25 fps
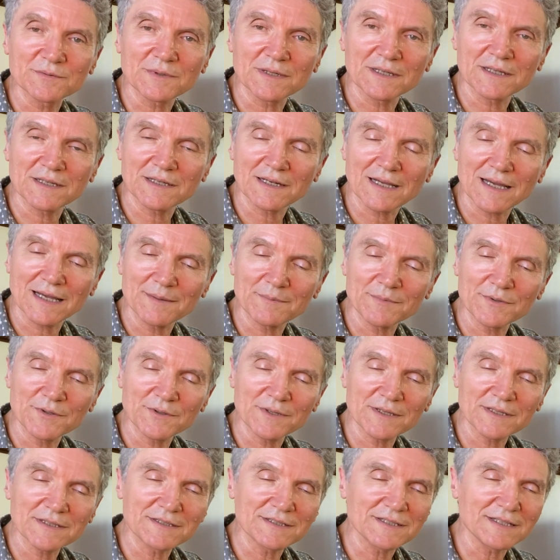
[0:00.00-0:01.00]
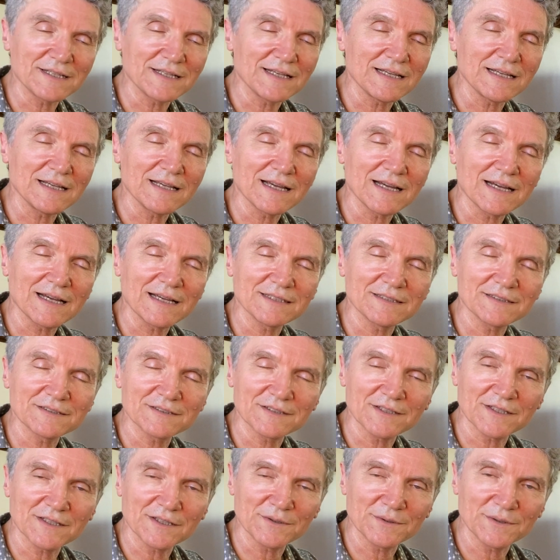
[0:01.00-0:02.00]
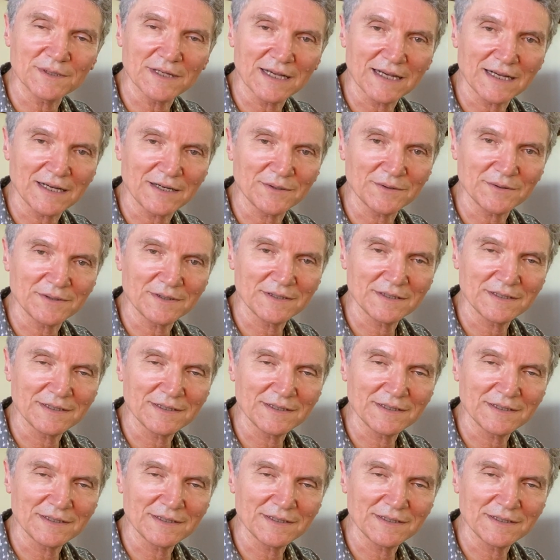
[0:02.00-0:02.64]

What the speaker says: When I'm doing tea, I slow down.